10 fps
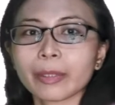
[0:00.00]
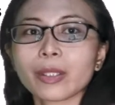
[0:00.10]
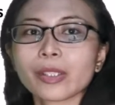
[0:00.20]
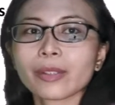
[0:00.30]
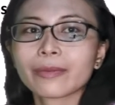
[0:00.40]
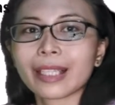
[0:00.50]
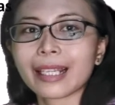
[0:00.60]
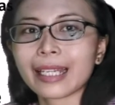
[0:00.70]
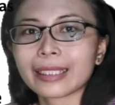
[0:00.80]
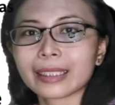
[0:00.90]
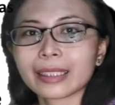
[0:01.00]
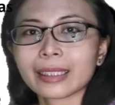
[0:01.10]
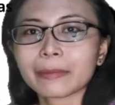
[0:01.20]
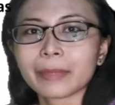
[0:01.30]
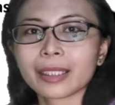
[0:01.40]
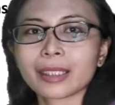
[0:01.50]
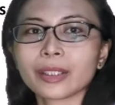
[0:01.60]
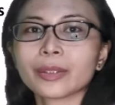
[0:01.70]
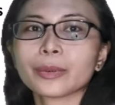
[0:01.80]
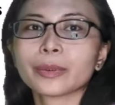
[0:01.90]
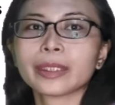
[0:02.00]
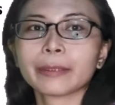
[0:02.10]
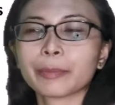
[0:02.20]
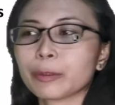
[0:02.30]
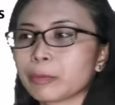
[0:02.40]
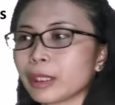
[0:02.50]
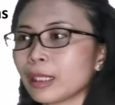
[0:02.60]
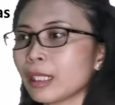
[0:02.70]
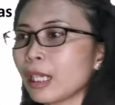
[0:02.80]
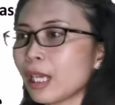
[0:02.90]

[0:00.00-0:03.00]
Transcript: because of the light that passes through the pupil.